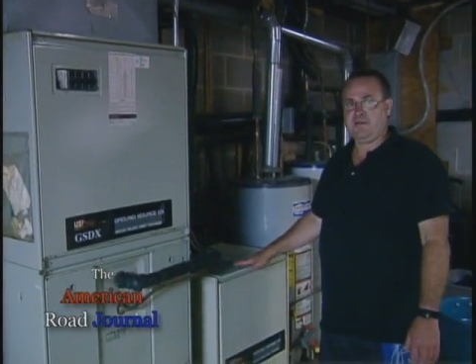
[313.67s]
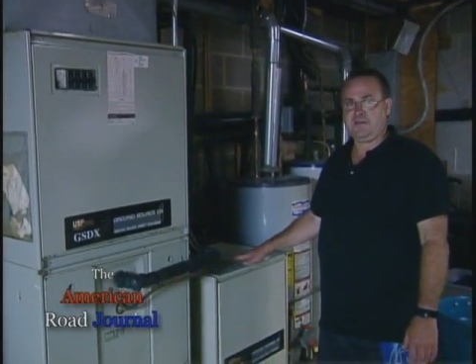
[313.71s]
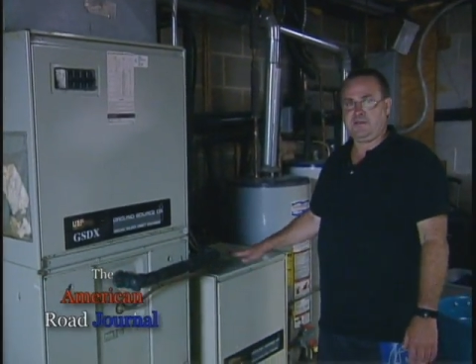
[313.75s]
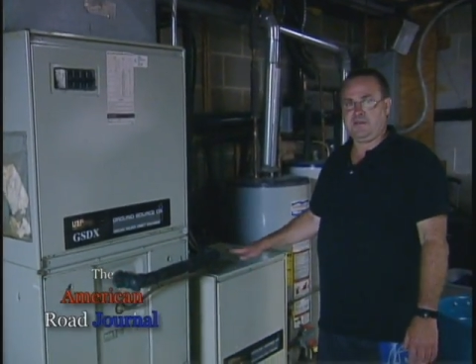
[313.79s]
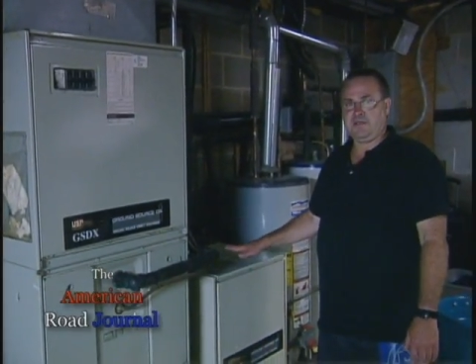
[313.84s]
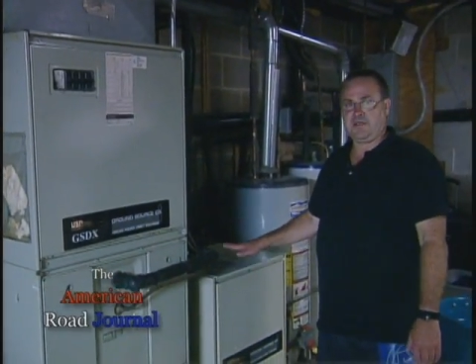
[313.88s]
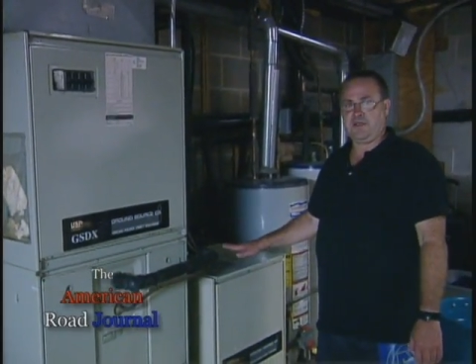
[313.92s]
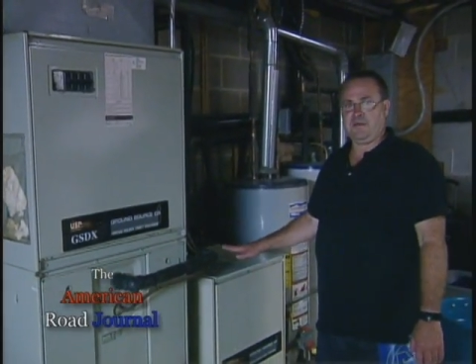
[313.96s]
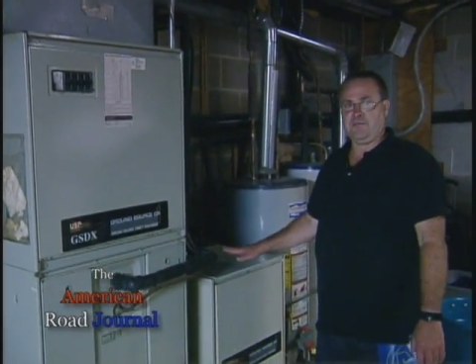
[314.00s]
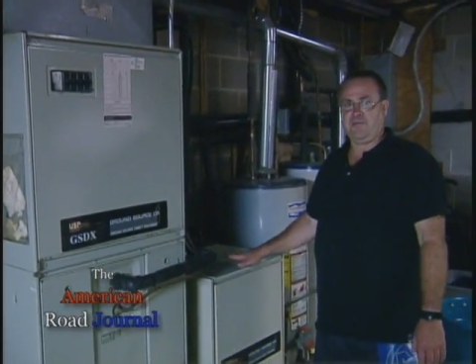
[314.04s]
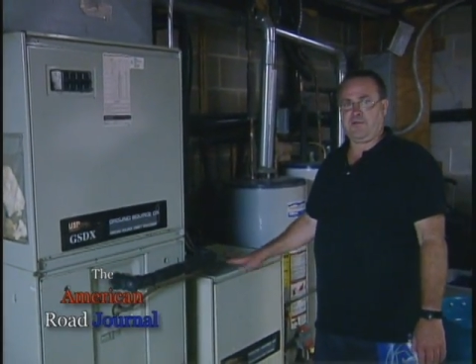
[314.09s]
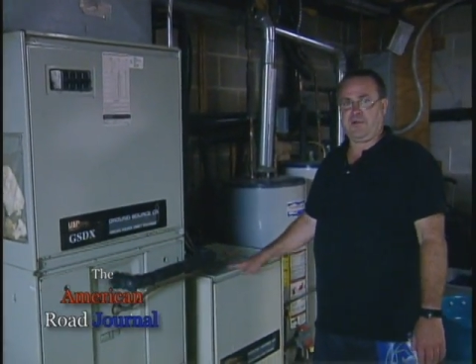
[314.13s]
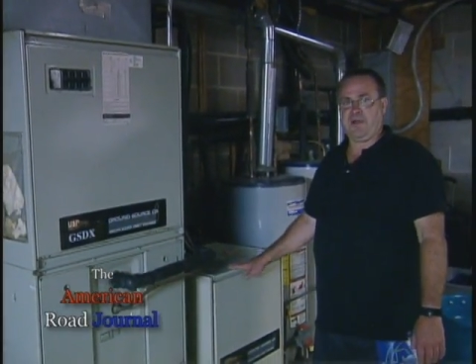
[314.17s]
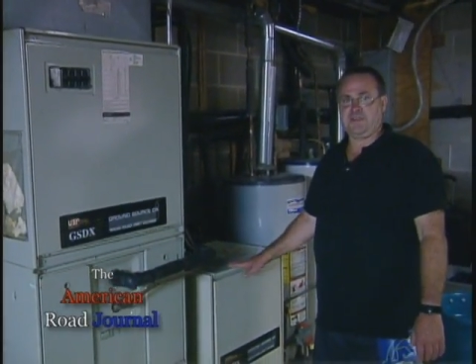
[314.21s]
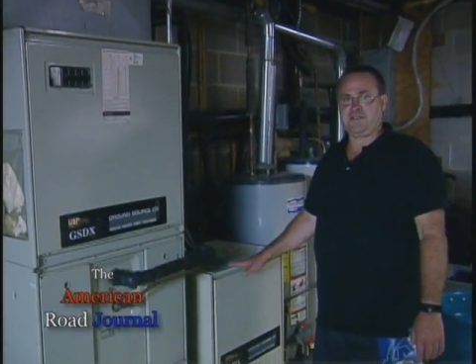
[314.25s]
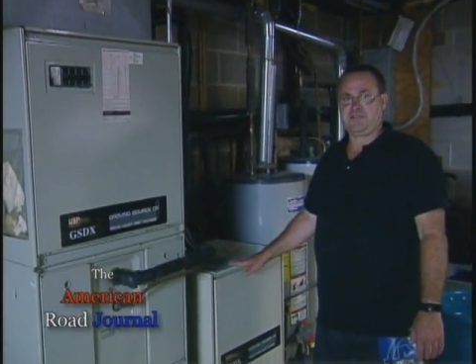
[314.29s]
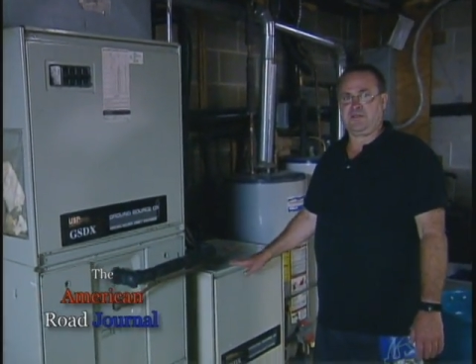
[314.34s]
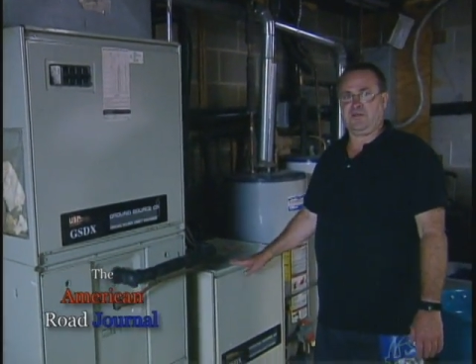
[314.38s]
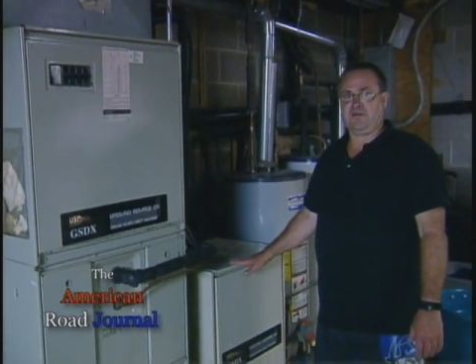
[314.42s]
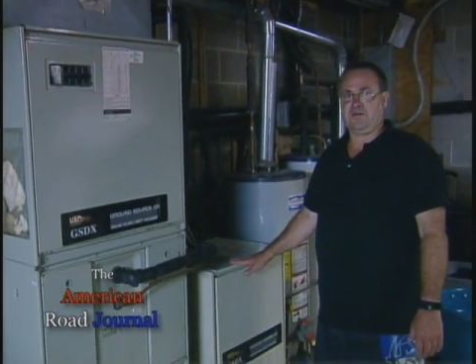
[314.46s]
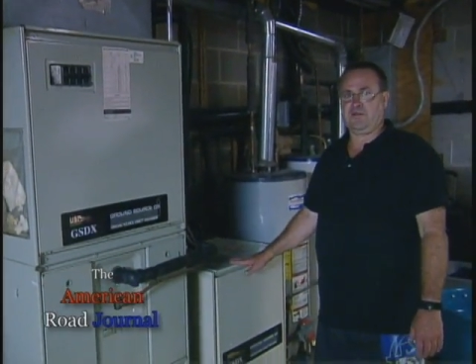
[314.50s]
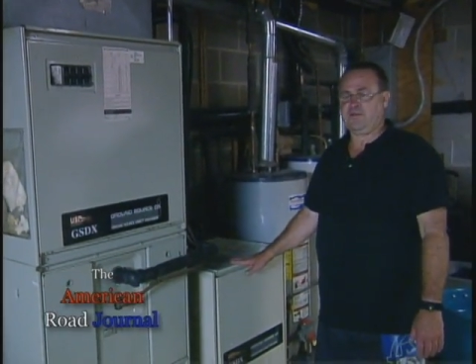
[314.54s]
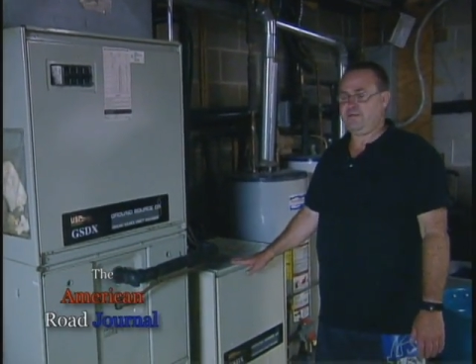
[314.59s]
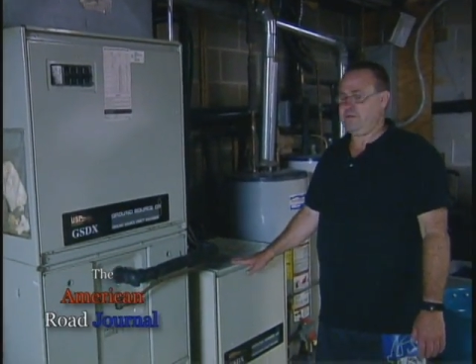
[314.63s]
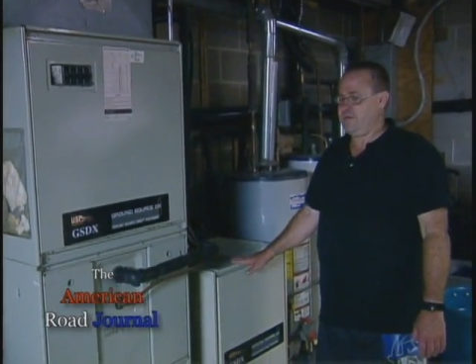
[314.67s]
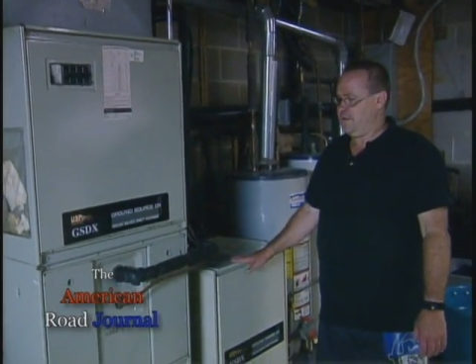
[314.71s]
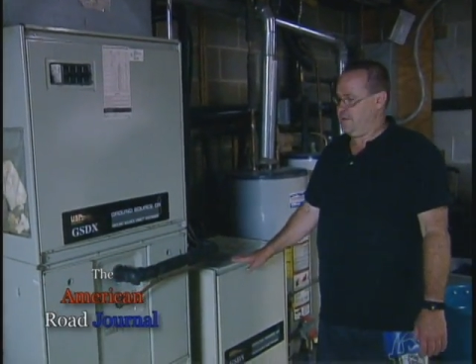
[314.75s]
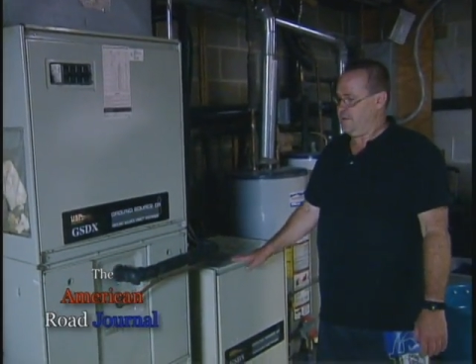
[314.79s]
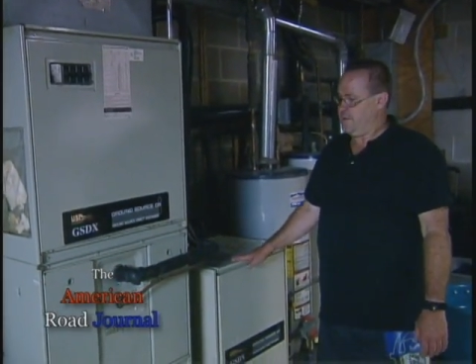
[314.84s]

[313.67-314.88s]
The compressor